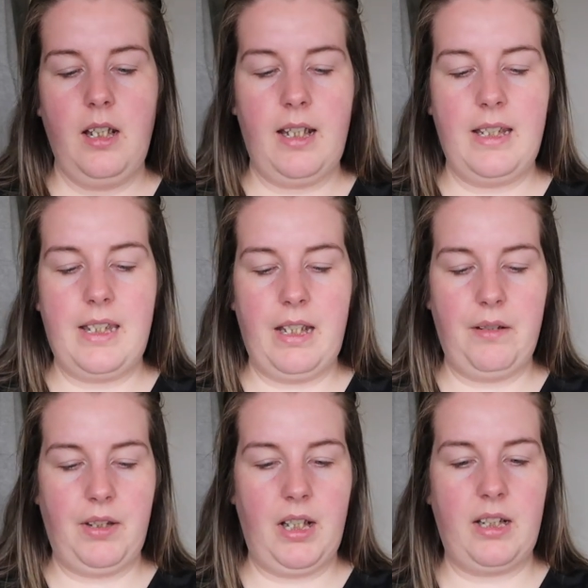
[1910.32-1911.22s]

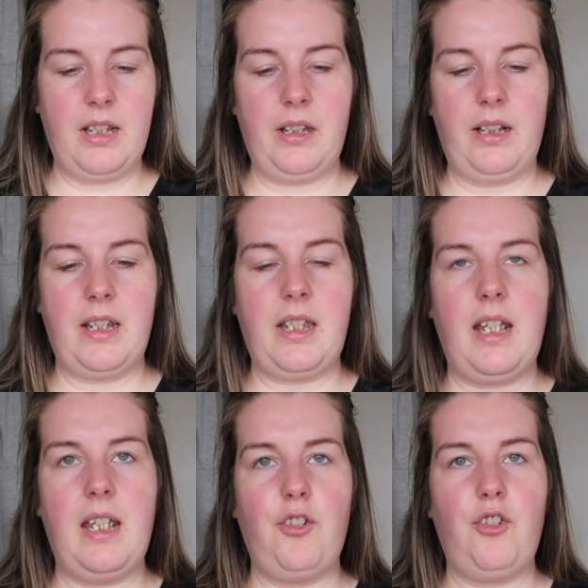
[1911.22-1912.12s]
interior, because like I
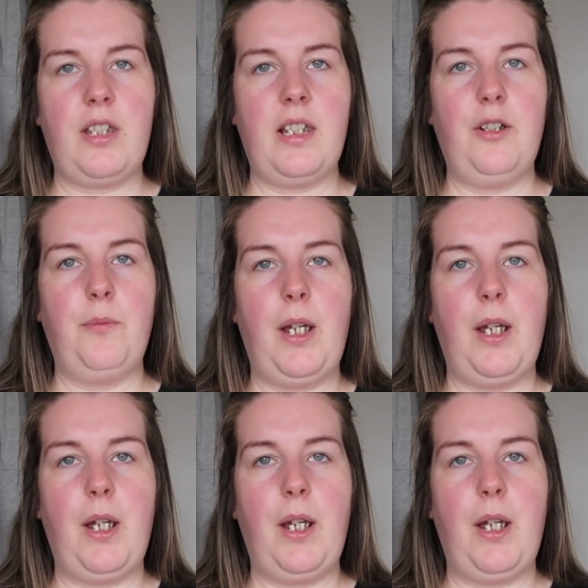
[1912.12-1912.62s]
say, it is just a little